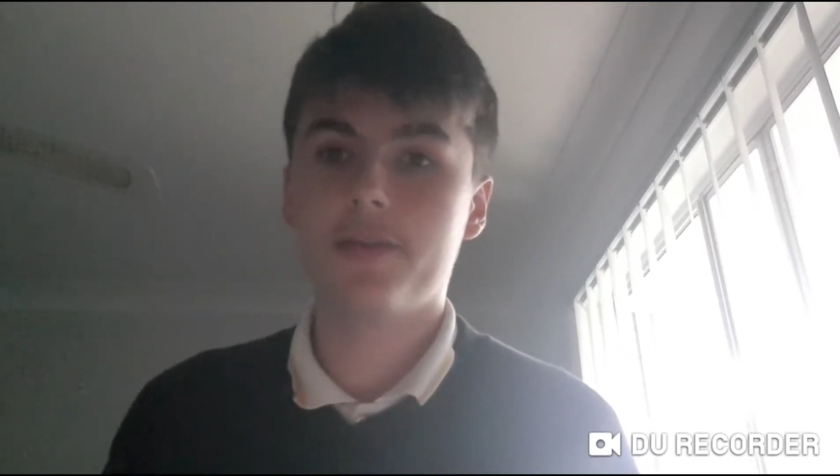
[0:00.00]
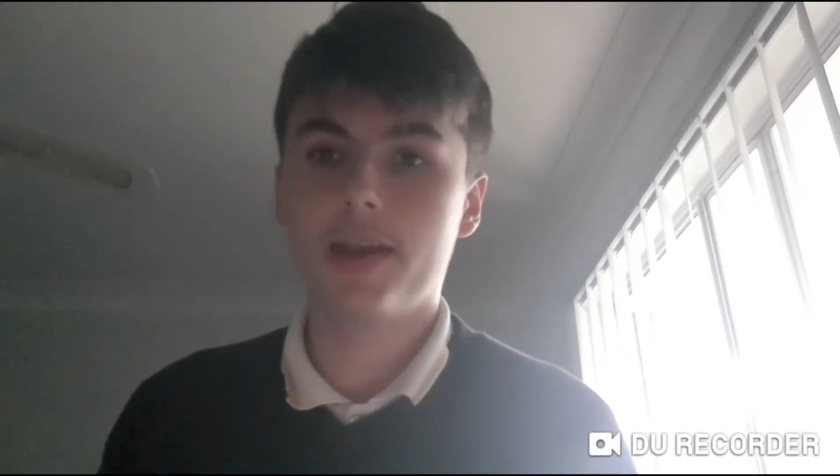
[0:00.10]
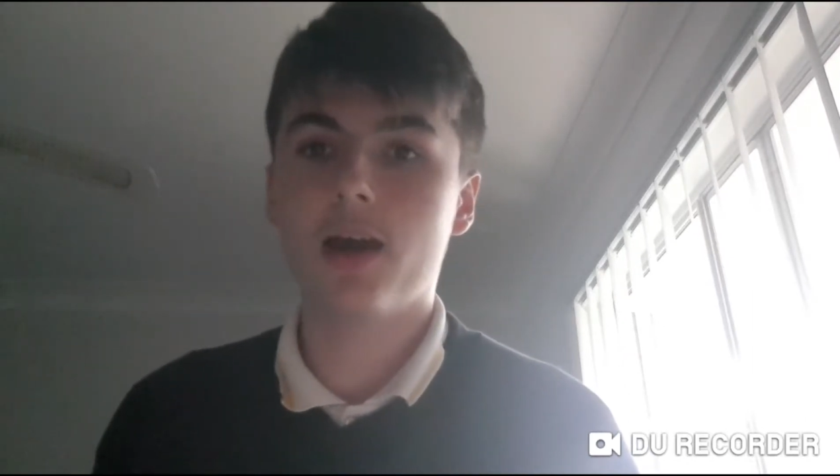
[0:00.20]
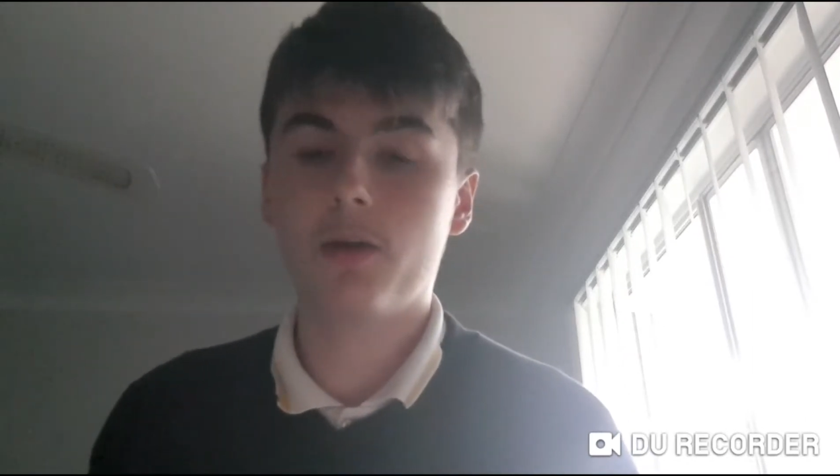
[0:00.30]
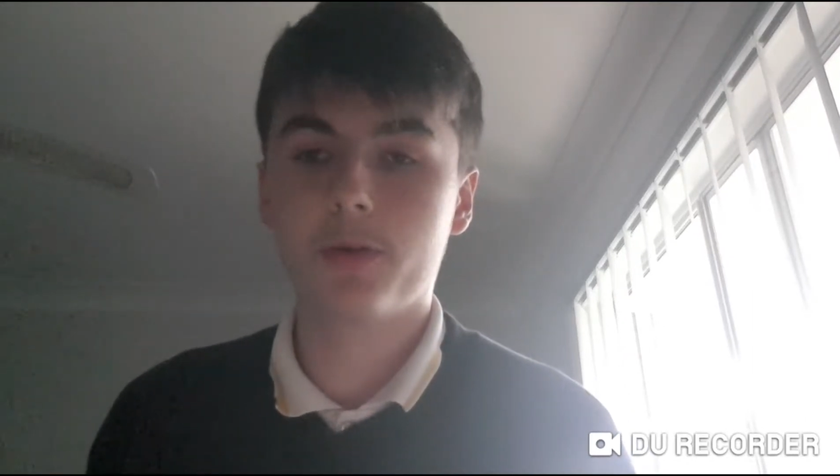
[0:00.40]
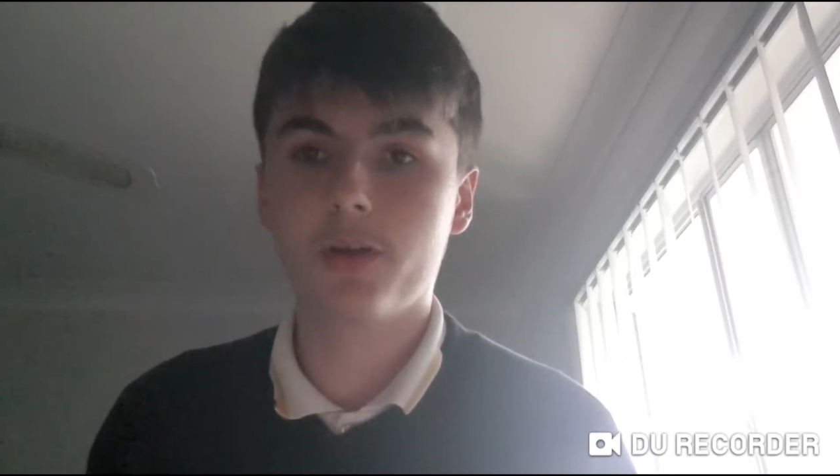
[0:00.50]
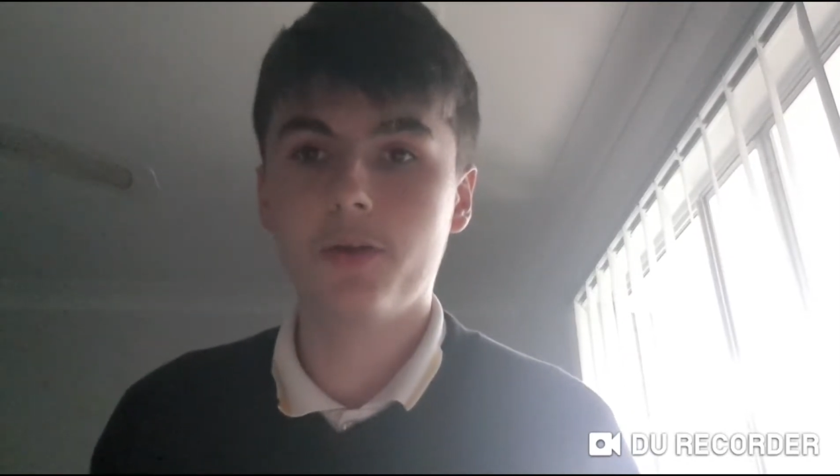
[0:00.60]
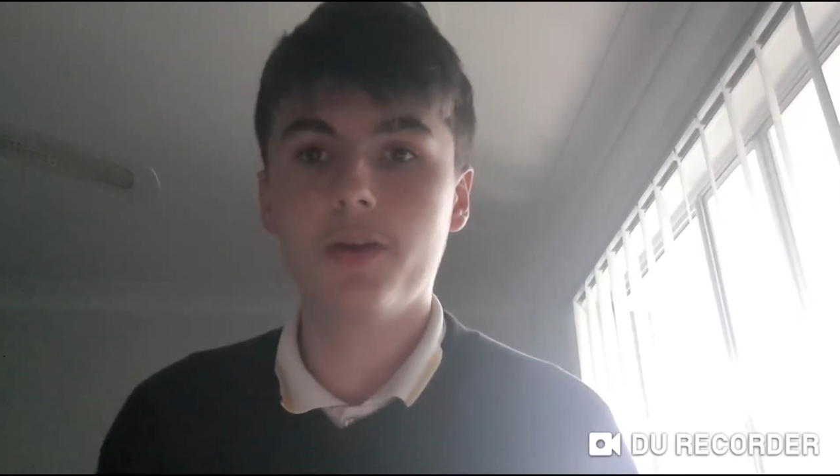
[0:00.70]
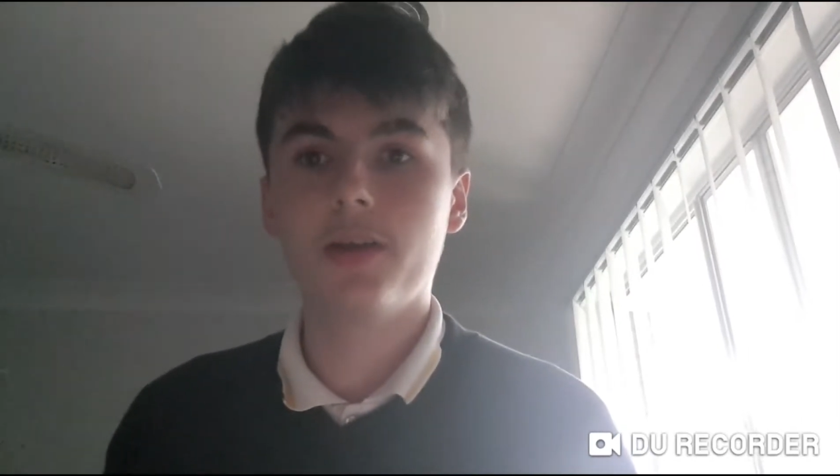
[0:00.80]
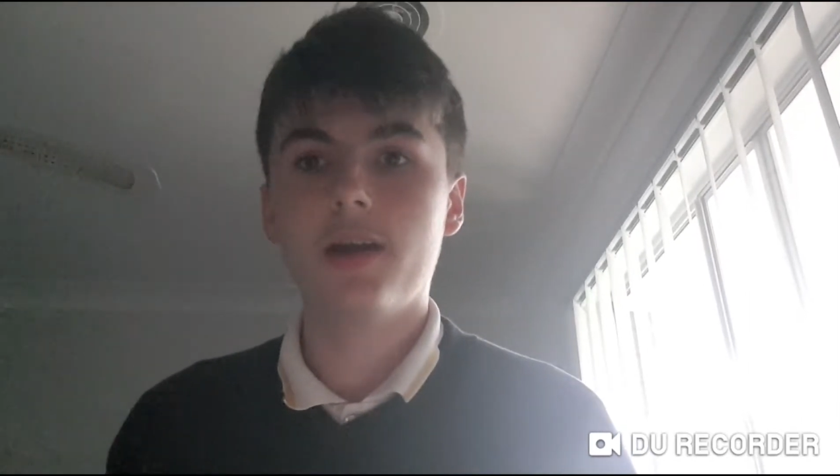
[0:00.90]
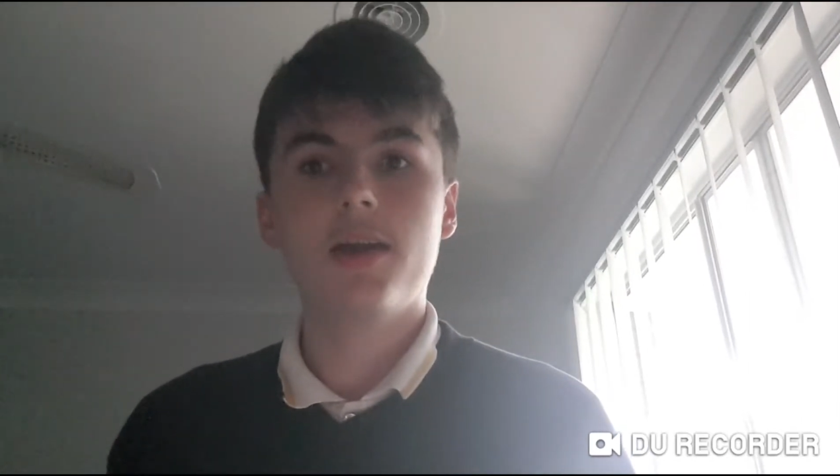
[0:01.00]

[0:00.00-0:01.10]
an hour were good,